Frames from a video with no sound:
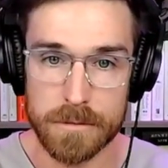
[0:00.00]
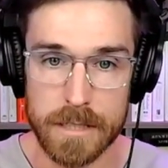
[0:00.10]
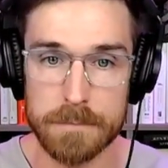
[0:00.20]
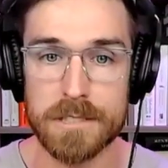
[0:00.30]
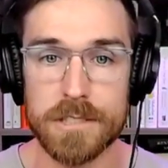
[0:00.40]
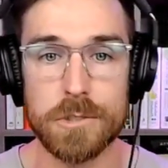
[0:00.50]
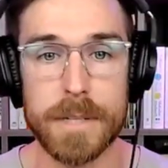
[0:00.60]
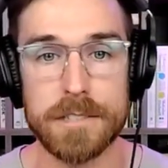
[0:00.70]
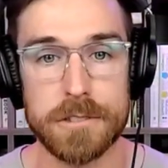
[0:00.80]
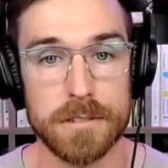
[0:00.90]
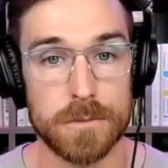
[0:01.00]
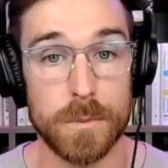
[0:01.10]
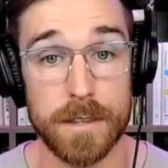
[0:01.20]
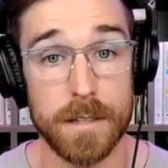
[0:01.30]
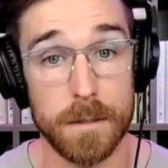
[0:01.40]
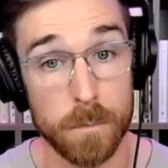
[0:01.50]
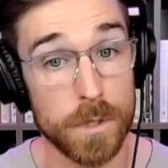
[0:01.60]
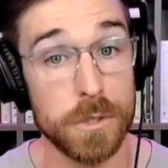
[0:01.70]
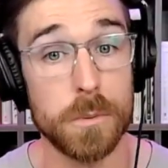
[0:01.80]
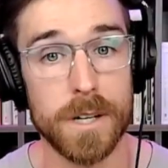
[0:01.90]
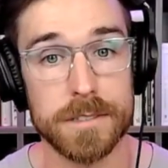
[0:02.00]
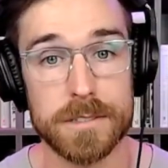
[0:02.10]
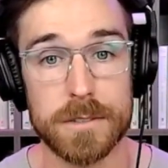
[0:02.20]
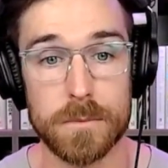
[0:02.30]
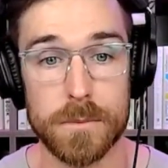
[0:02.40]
come to situations with a more nuanced